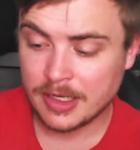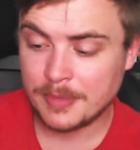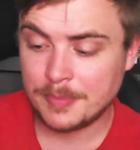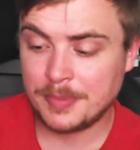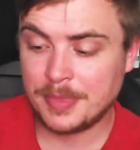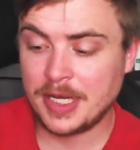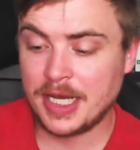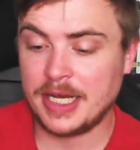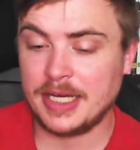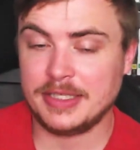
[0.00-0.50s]

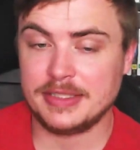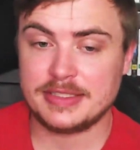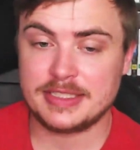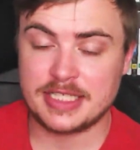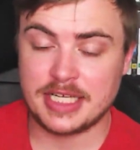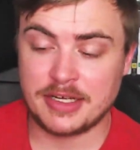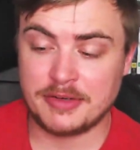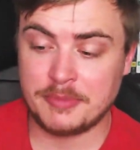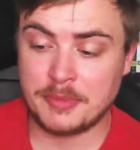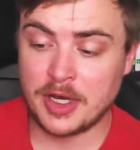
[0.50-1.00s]
But,
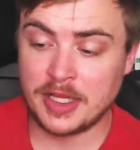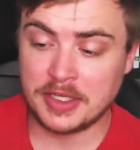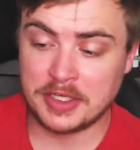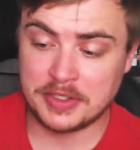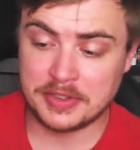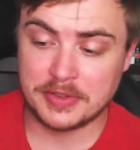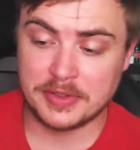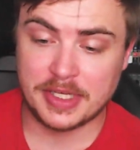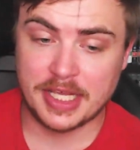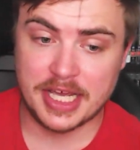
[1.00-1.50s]
so my
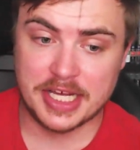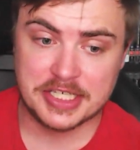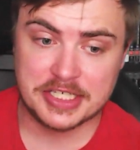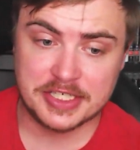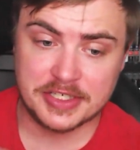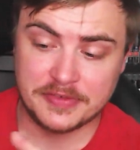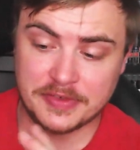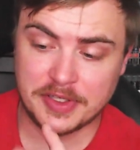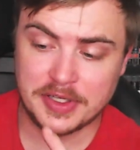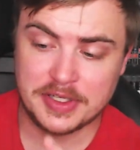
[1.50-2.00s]
local cash
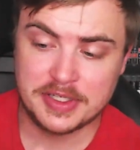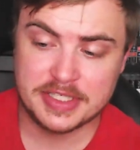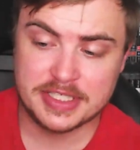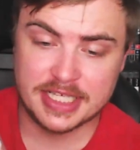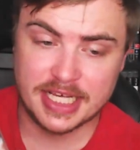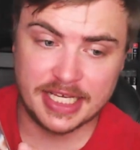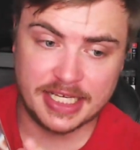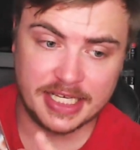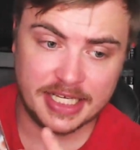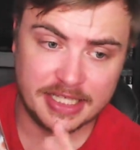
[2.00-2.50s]
converters,
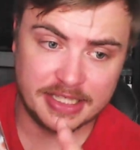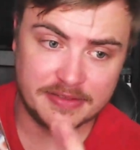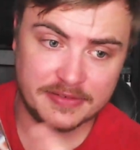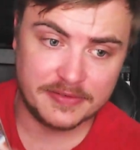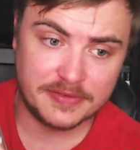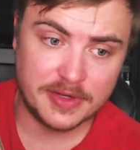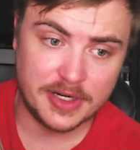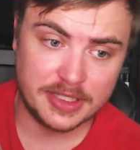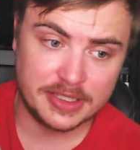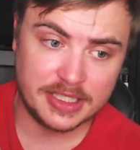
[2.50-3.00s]
they had the
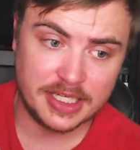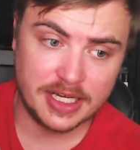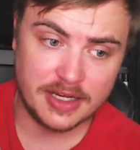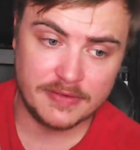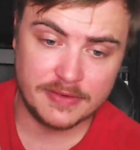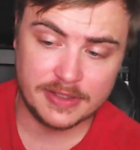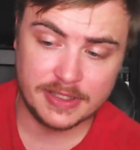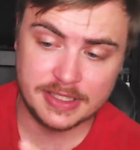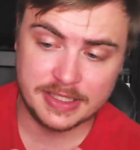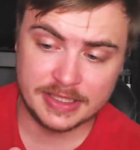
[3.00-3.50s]
front
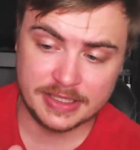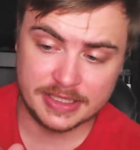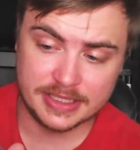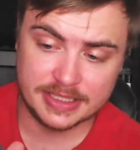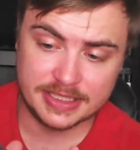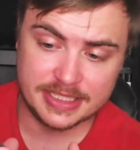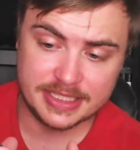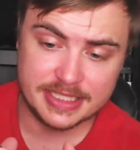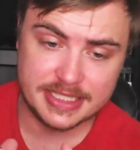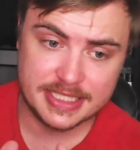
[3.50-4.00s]
cover and the
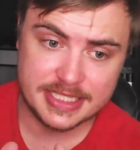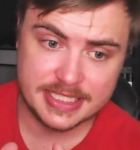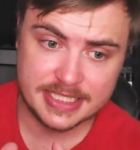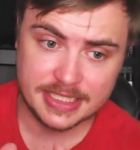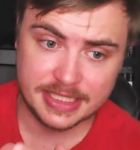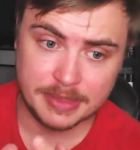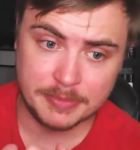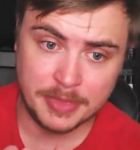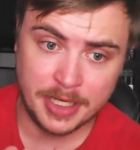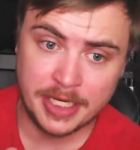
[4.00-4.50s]
discs
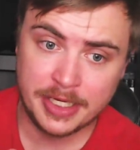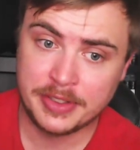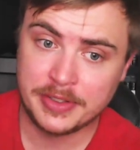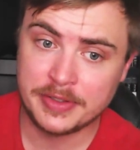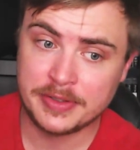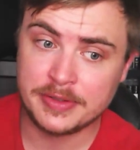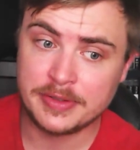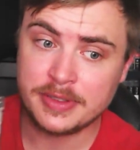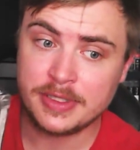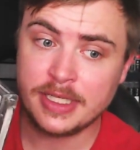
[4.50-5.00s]
and the
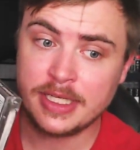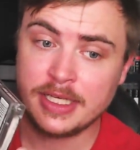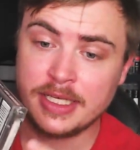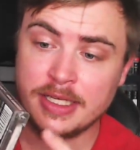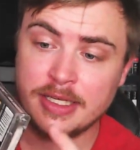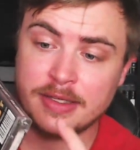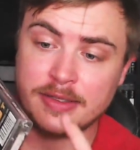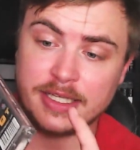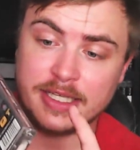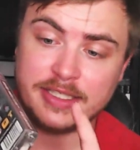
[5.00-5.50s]
manual.
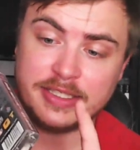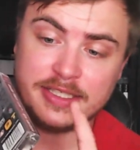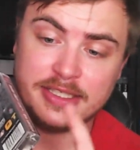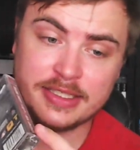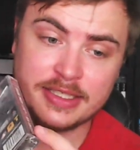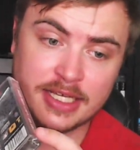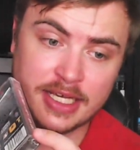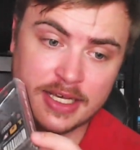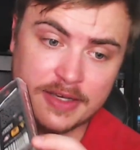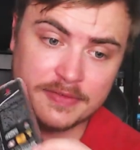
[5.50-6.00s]
They
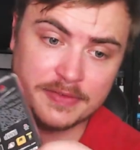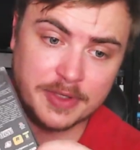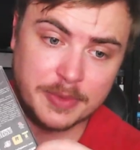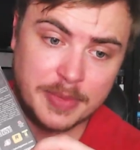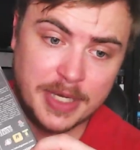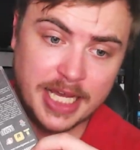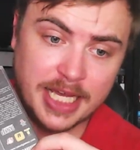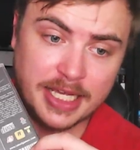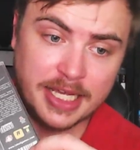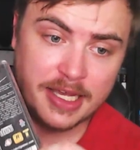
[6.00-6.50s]
didn't have the
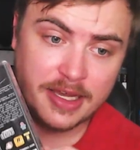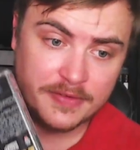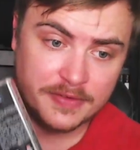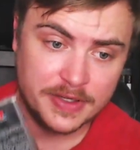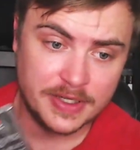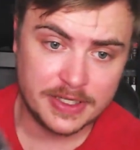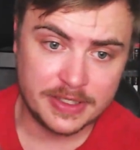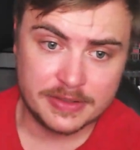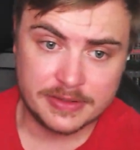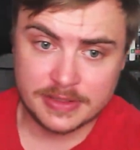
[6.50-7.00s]
back
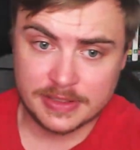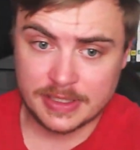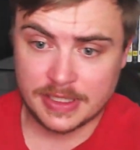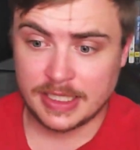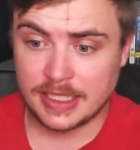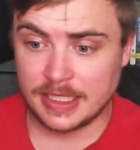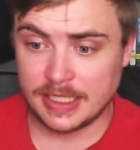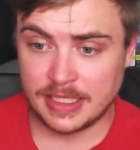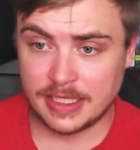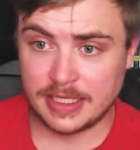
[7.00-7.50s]
cover.
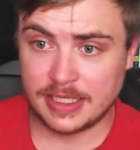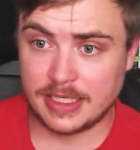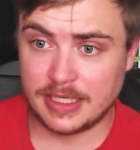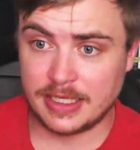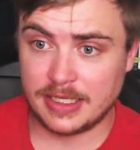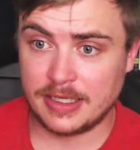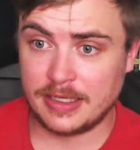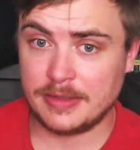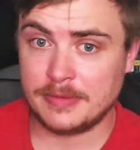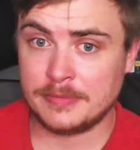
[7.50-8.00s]

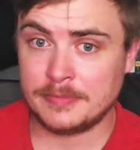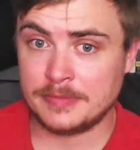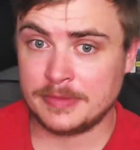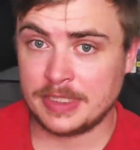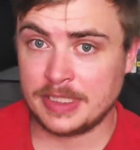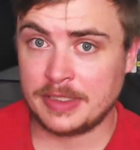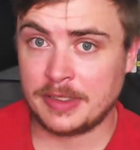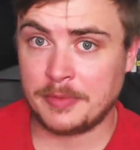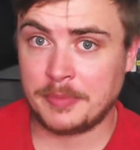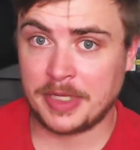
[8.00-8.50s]
It
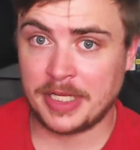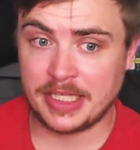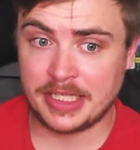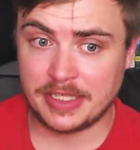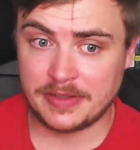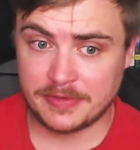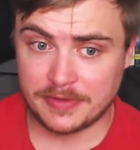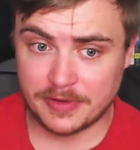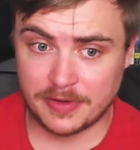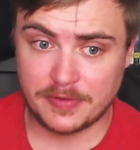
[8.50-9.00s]
had been there
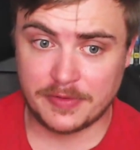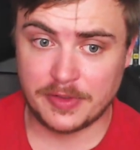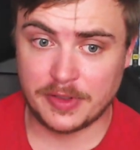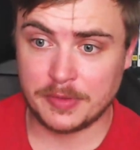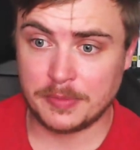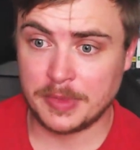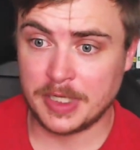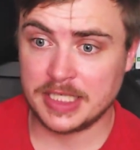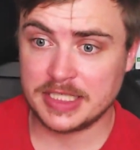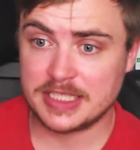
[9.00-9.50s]
for a few
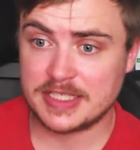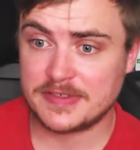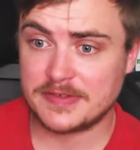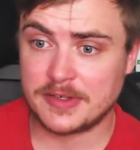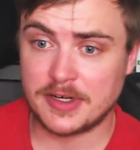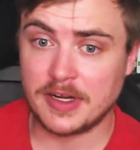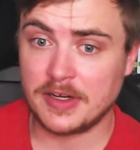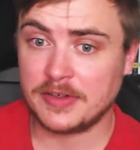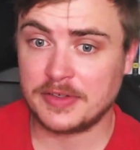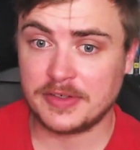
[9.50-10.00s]
months for
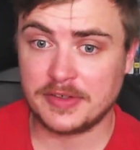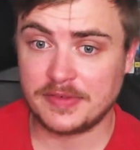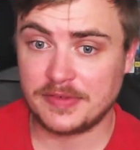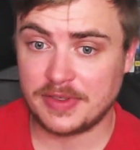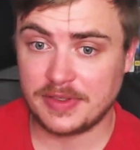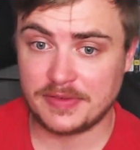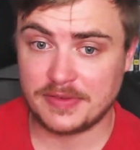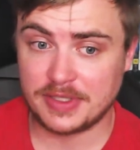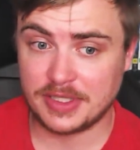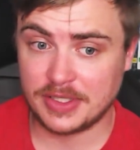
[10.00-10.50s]

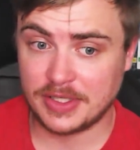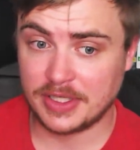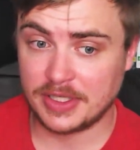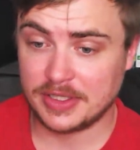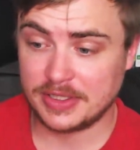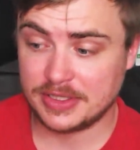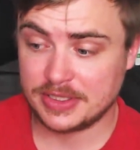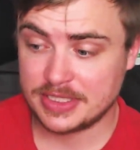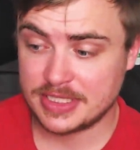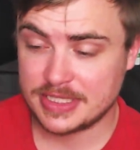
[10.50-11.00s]

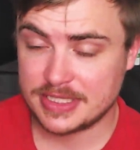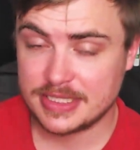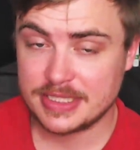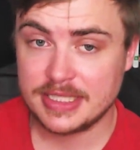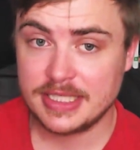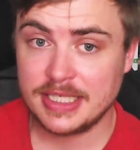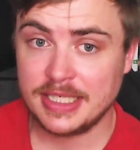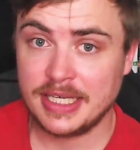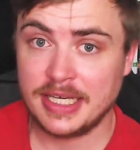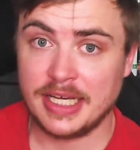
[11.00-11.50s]
$150.
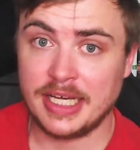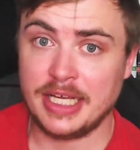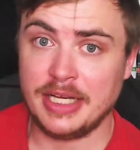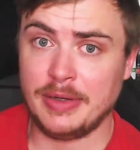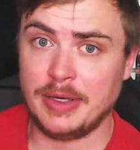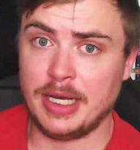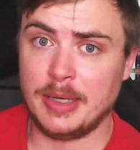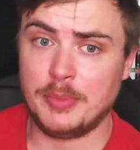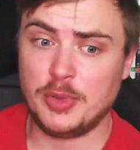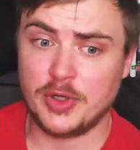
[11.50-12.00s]
Anyway,
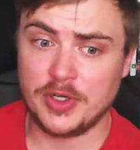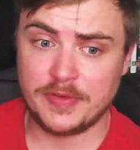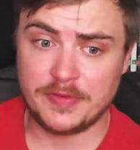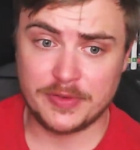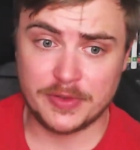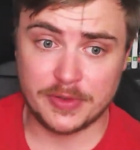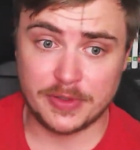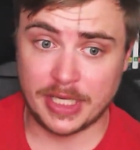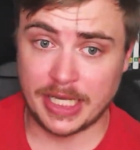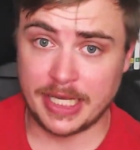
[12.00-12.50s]
I bought a
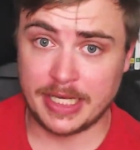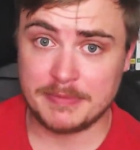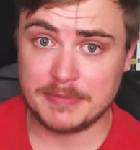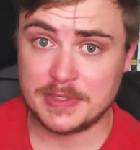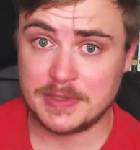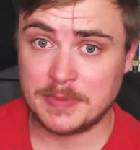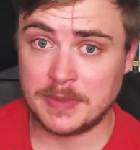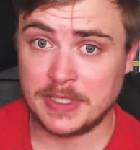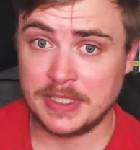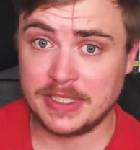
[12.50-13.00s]
few games
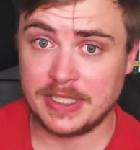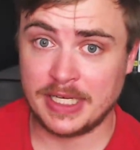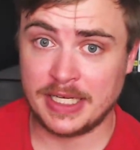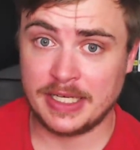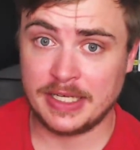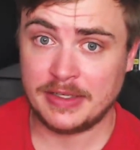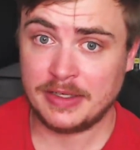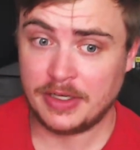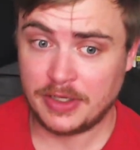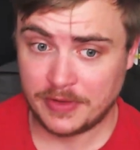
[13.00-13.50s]
one day
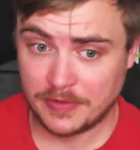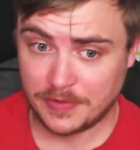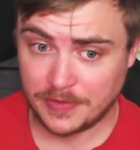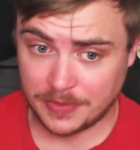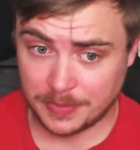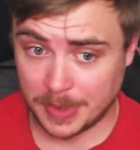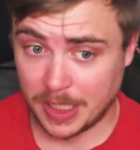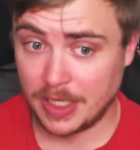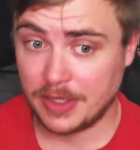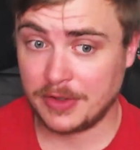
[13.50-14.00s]
and I offered them
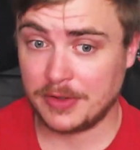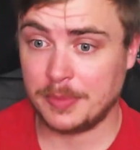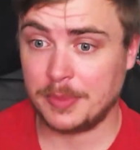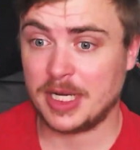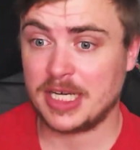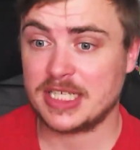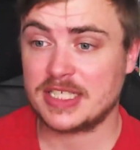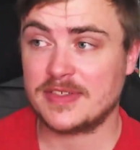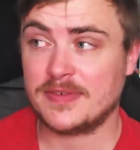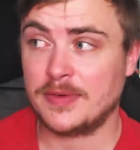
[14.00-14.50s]

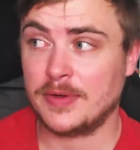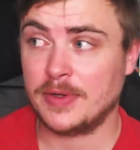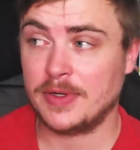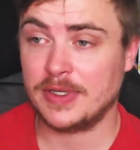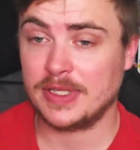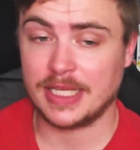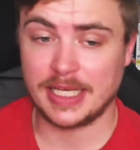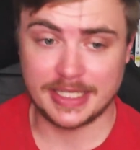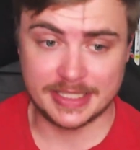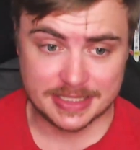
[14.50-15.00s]
$100 for it.
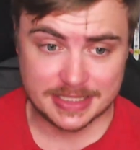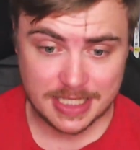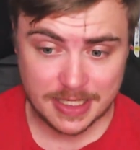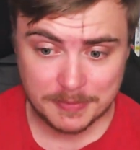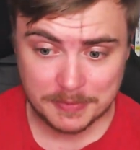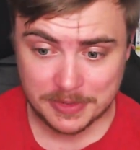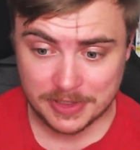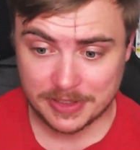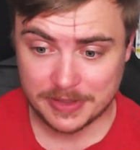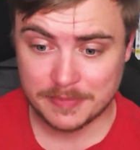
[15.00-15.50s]
They
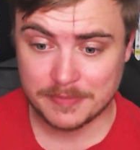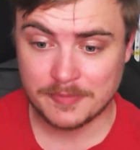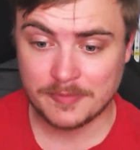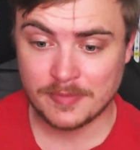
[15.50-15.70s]
accepted.